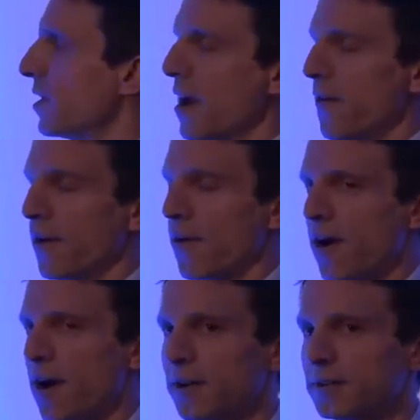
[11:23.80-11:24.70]
in the area
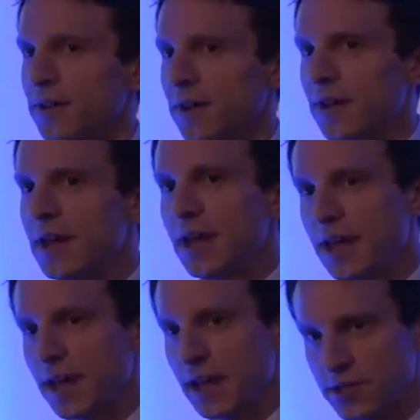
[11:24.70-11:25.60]
are,
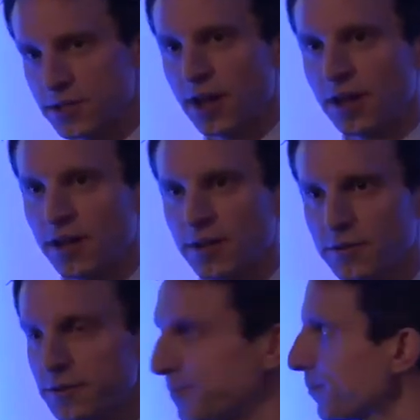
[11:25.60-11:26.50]
in
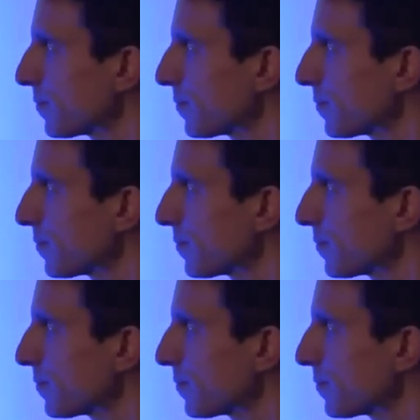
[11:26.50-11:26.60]
silos.